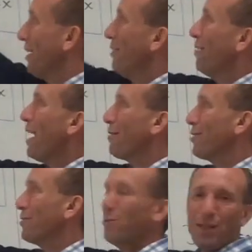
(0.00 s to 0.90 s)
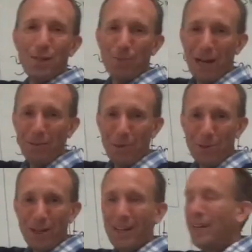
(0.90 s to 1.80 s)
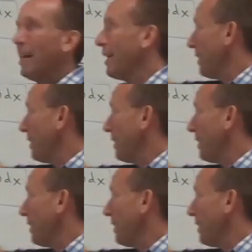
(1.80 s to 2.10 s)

of how to do these problems, and